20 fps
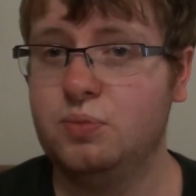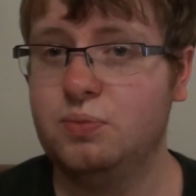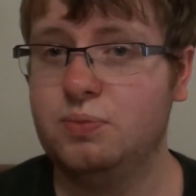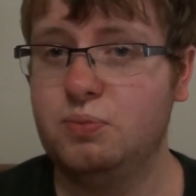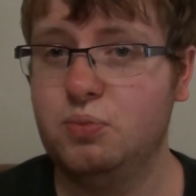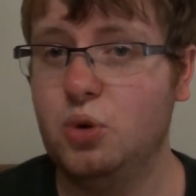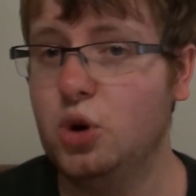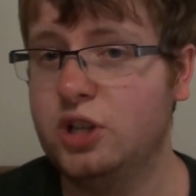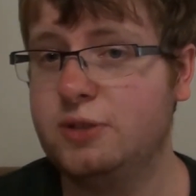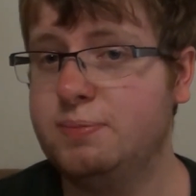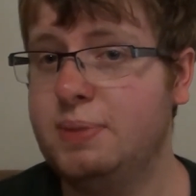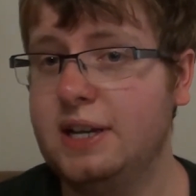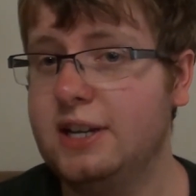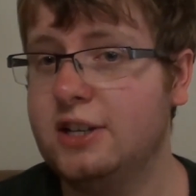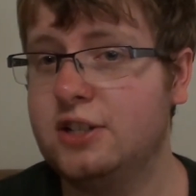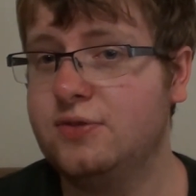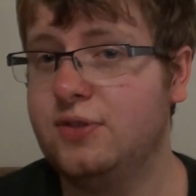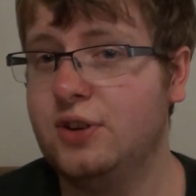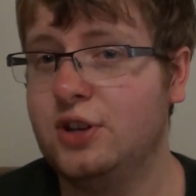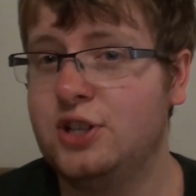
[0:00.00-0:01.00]
worst
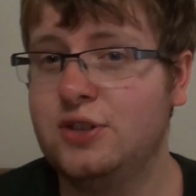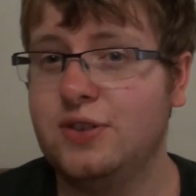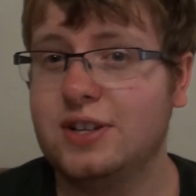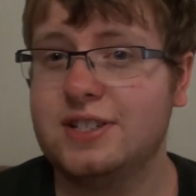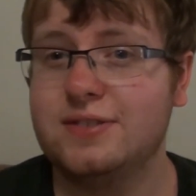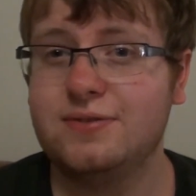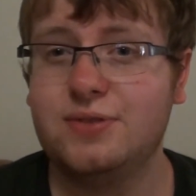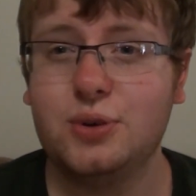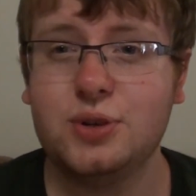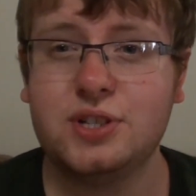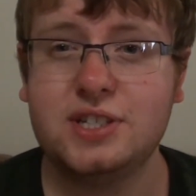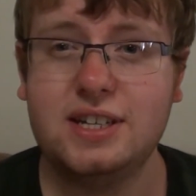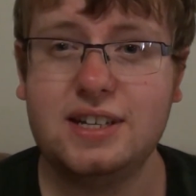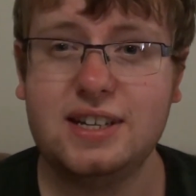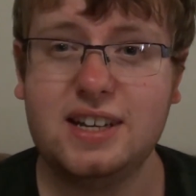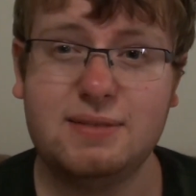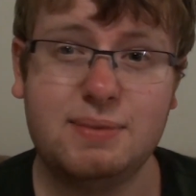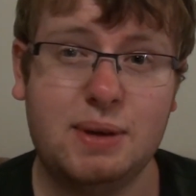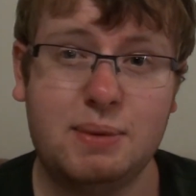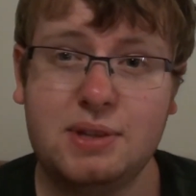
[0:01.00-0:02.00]
picks for 2014
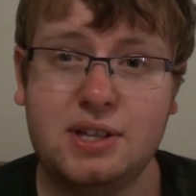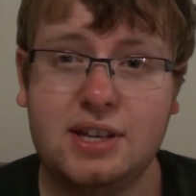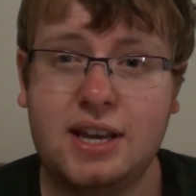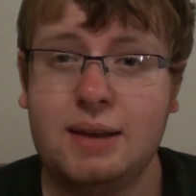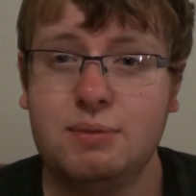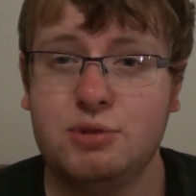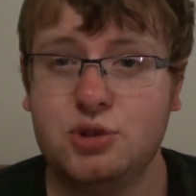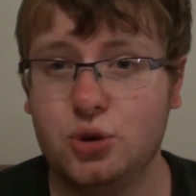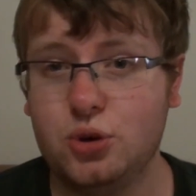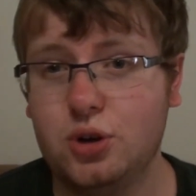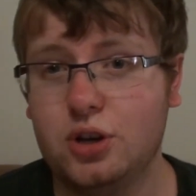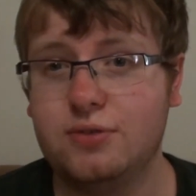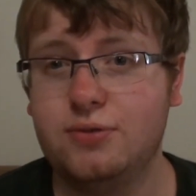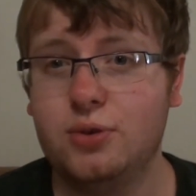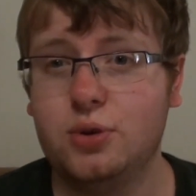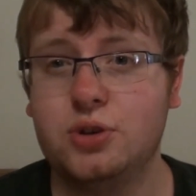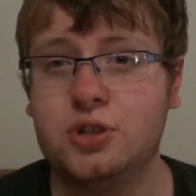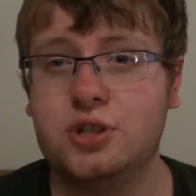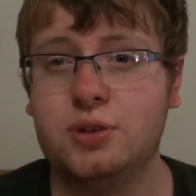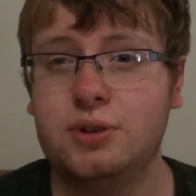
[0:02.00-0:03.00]
and maybe the games you're looking
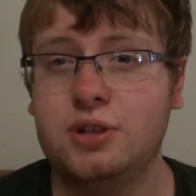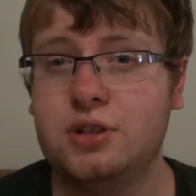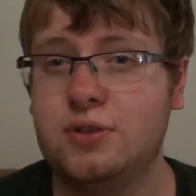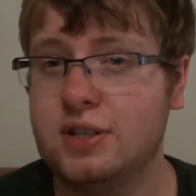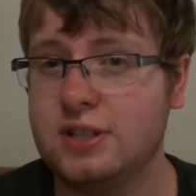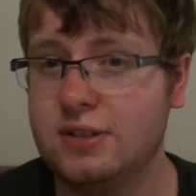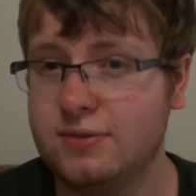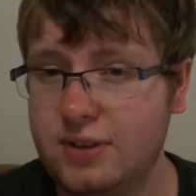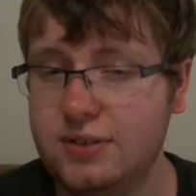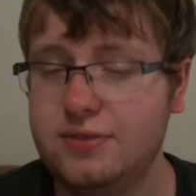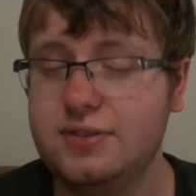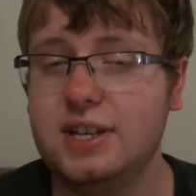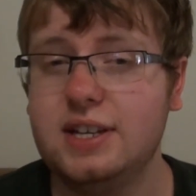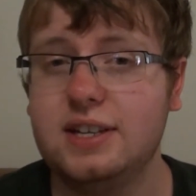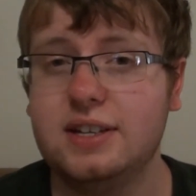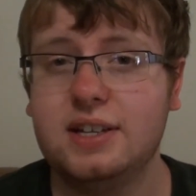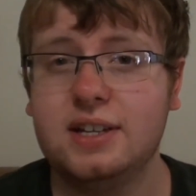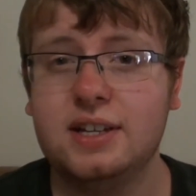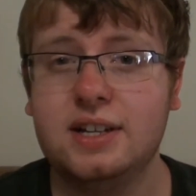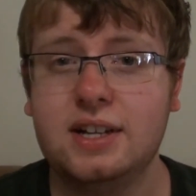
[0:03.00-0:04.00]
forward to in
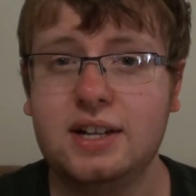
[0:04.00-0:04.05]
2015.